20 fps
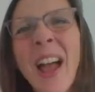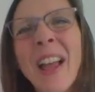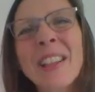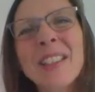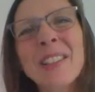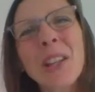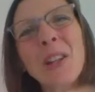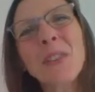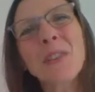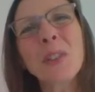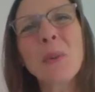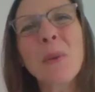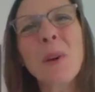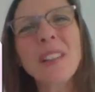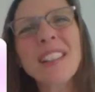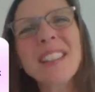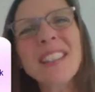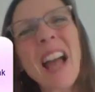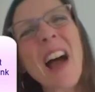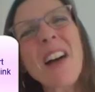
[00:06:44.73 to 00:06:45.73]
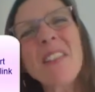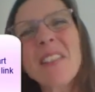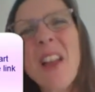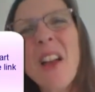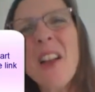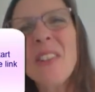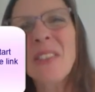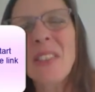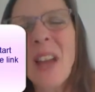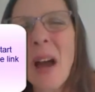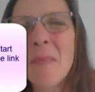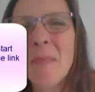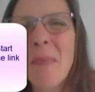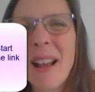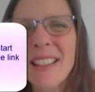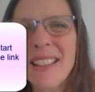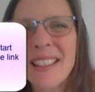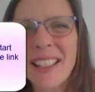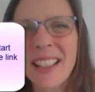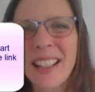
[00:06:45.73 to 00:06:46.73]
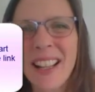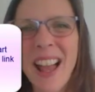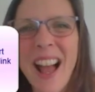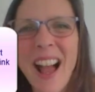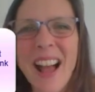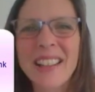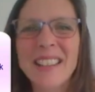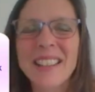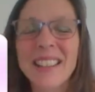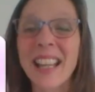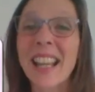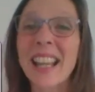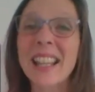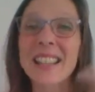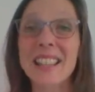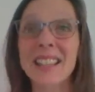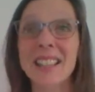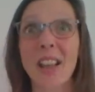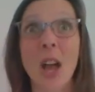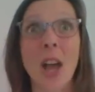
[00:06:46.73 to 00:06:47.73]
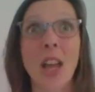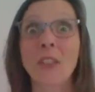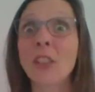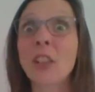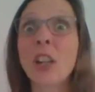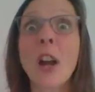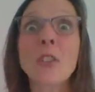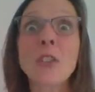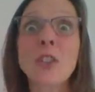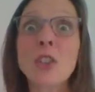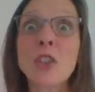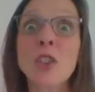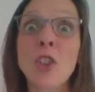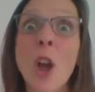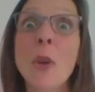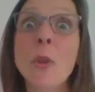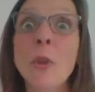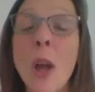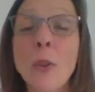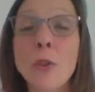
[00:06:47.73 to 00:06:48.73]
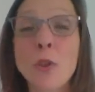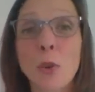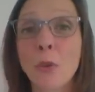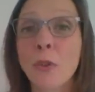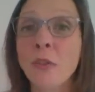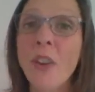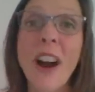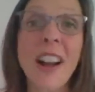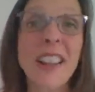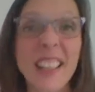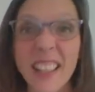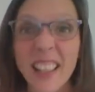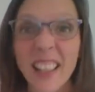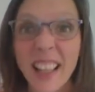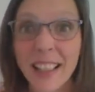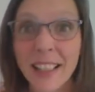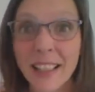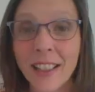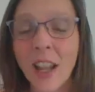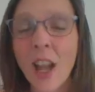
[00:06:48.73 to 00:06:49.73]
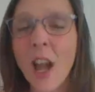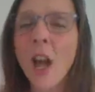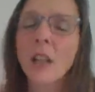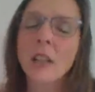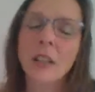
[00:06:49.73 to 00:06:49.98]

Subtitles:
So if you want to download that masterclass, it's if you go to the show notes, you'll find a link.